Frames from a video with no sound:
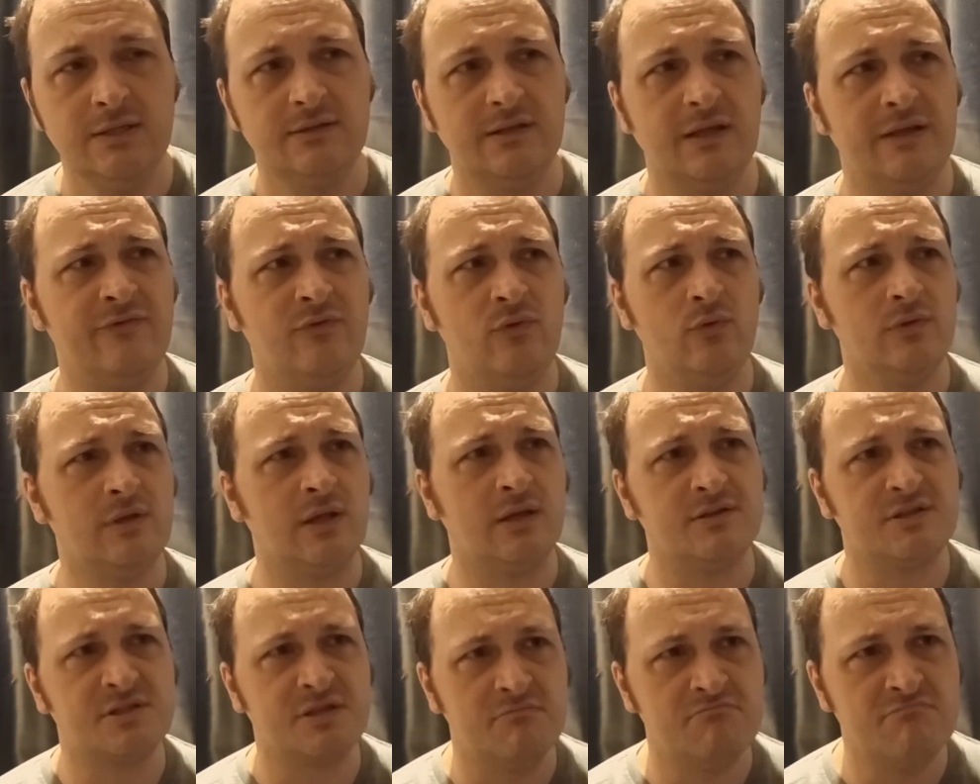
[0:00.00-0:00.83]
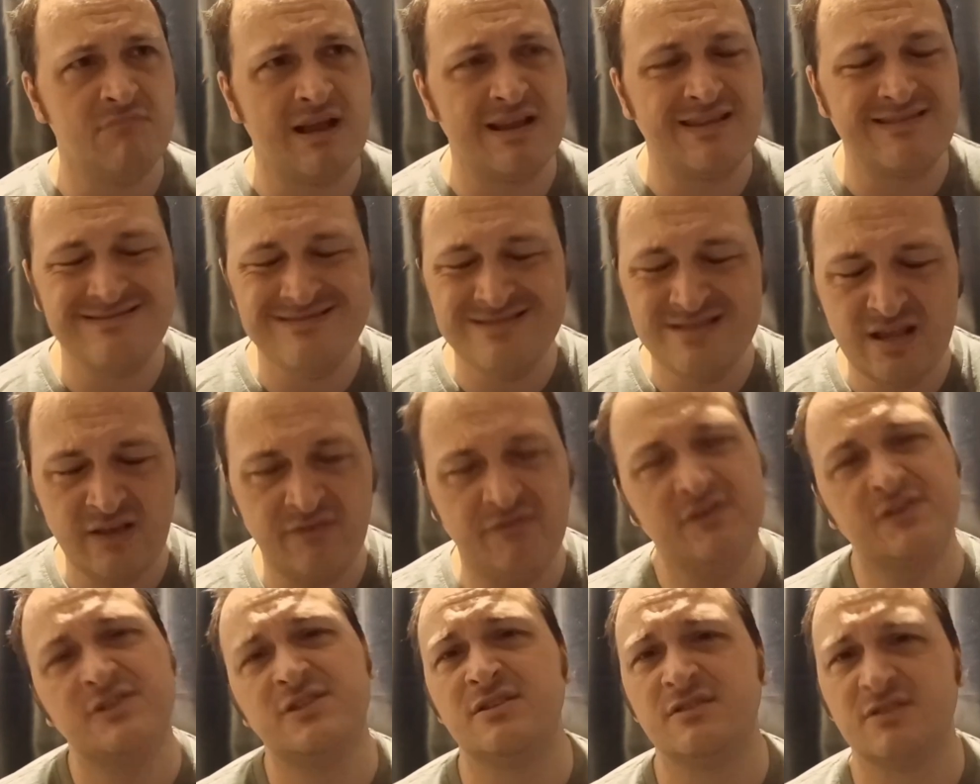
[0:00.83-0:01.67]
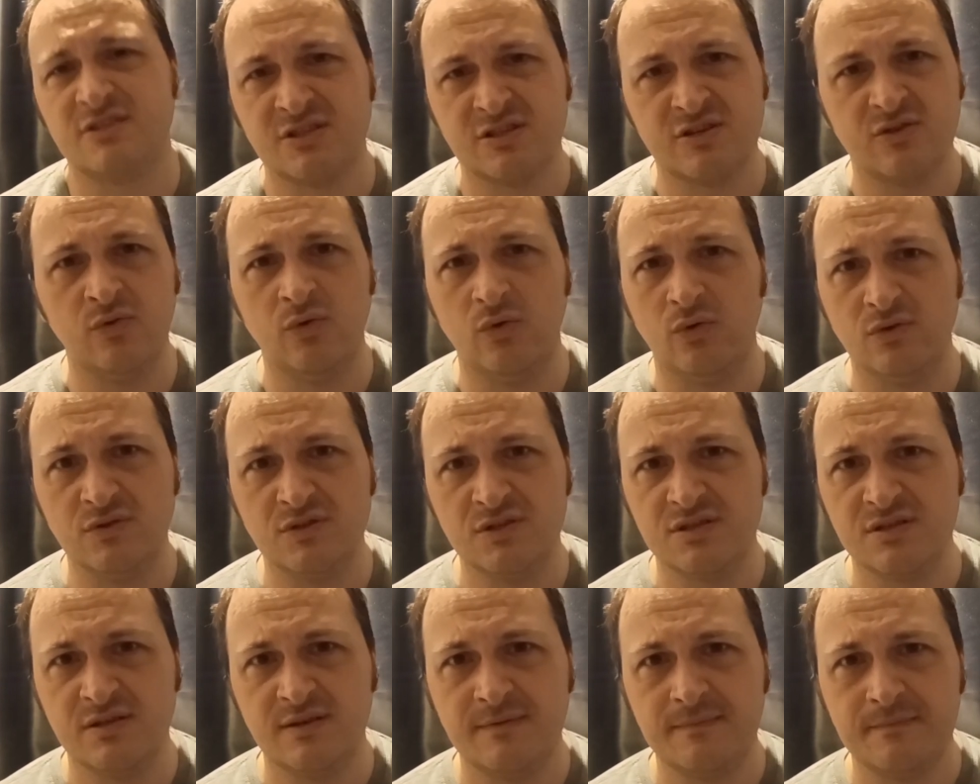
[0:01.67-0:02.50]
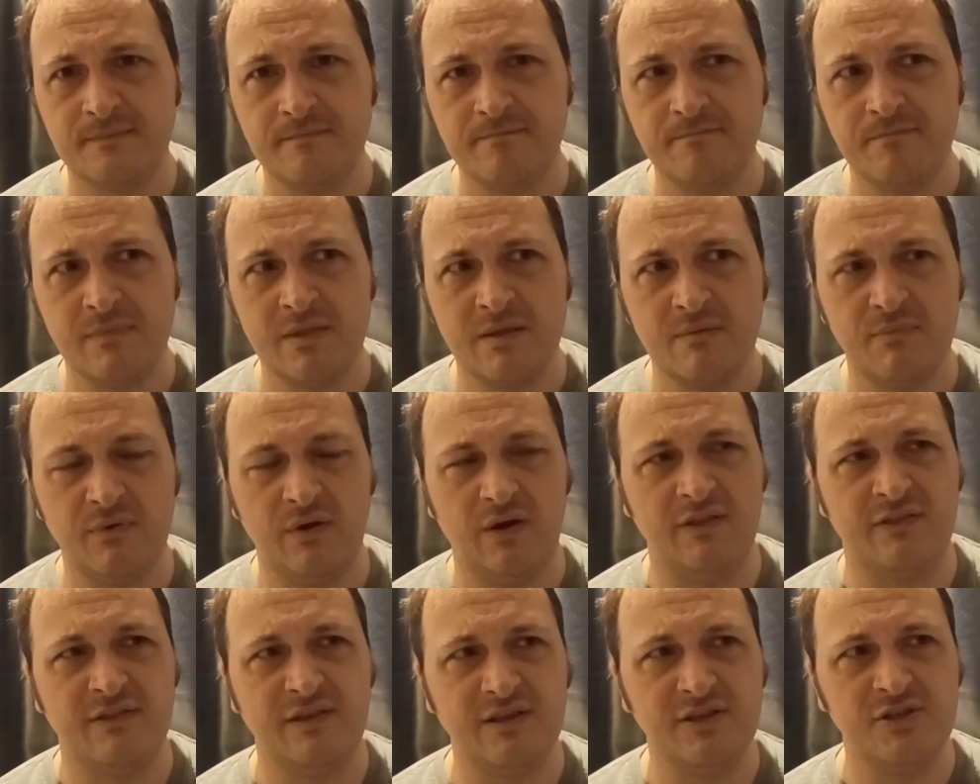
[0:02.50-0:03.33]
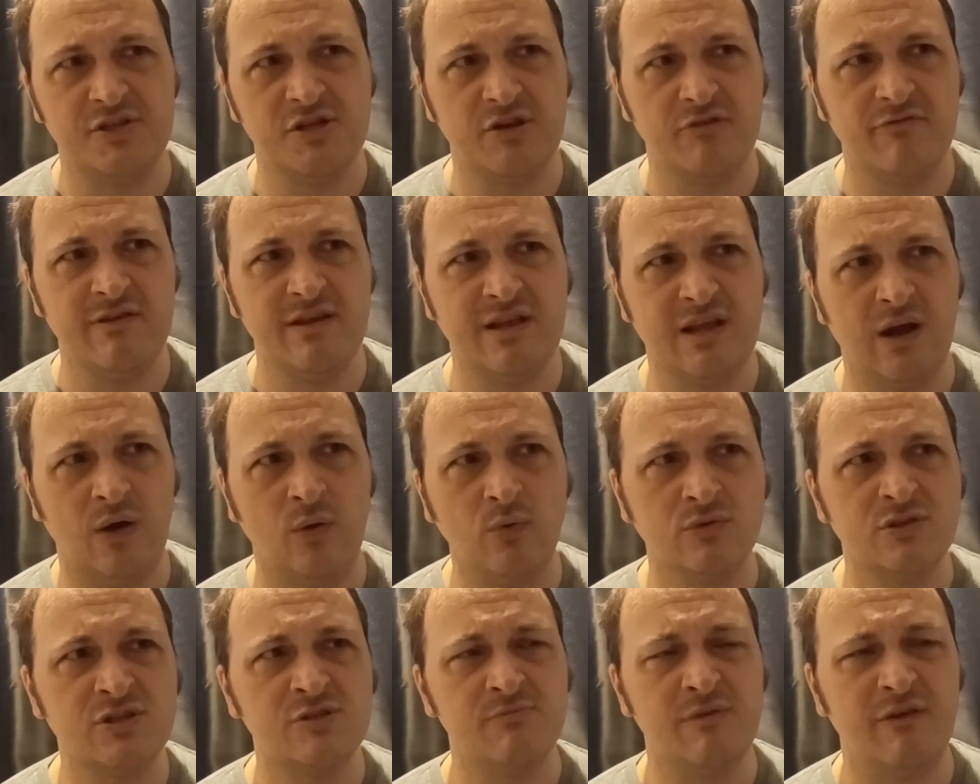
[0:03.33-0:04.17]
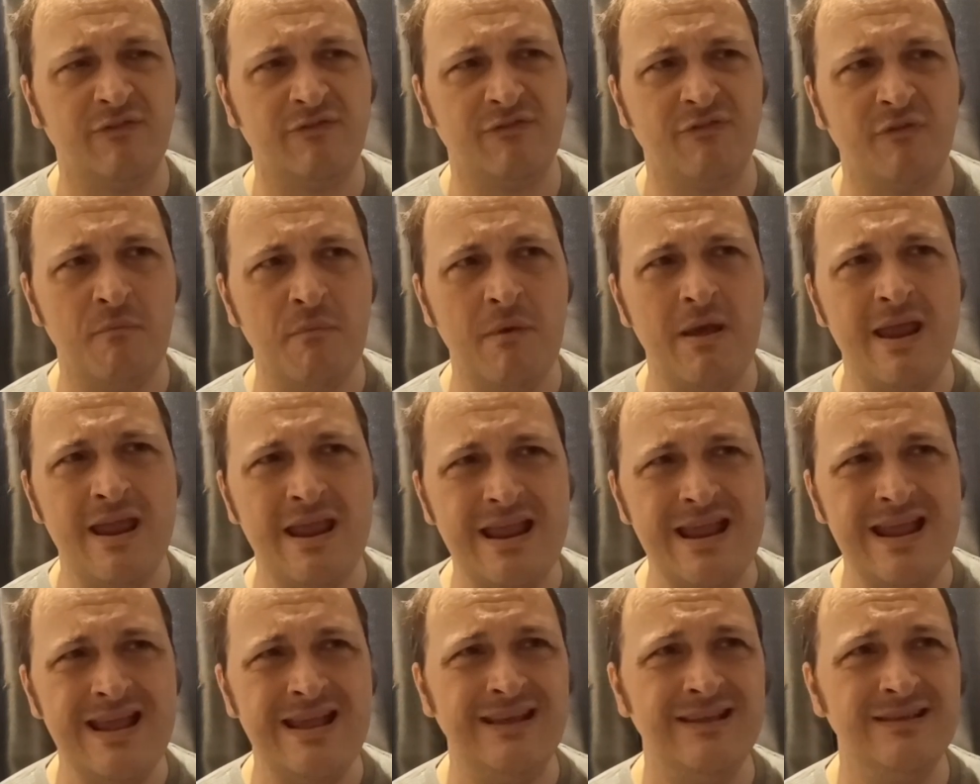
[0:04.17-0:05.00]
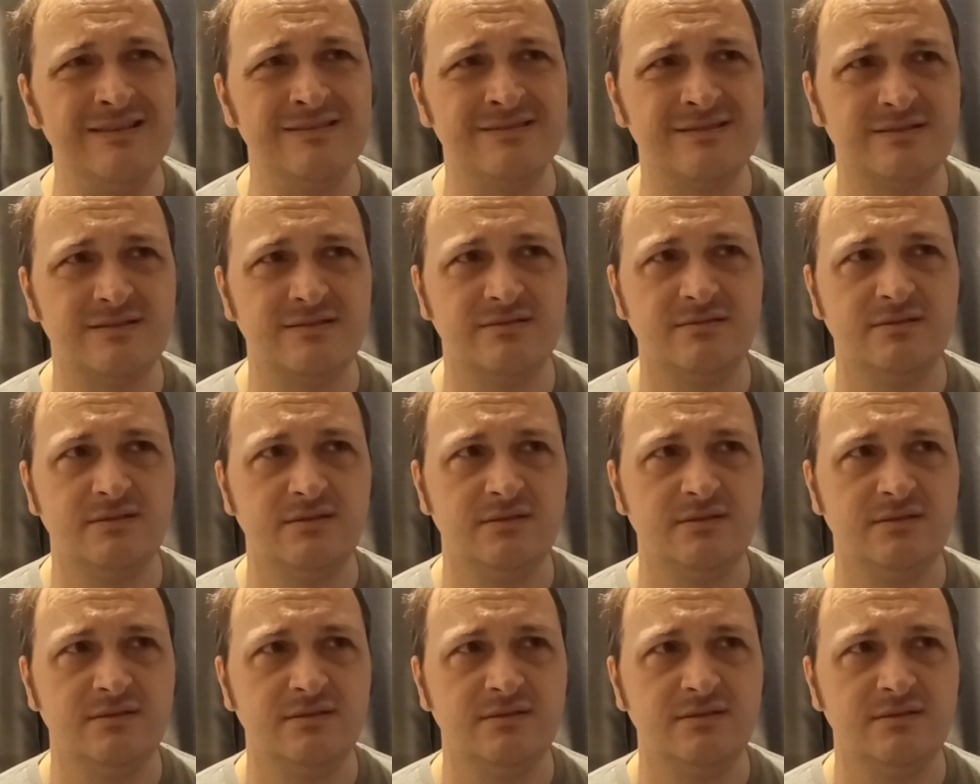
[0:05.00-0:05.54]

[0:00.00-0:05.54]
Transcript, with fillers: They've all done some magnificent scores, but I think Jerry Goldsmith, for me, is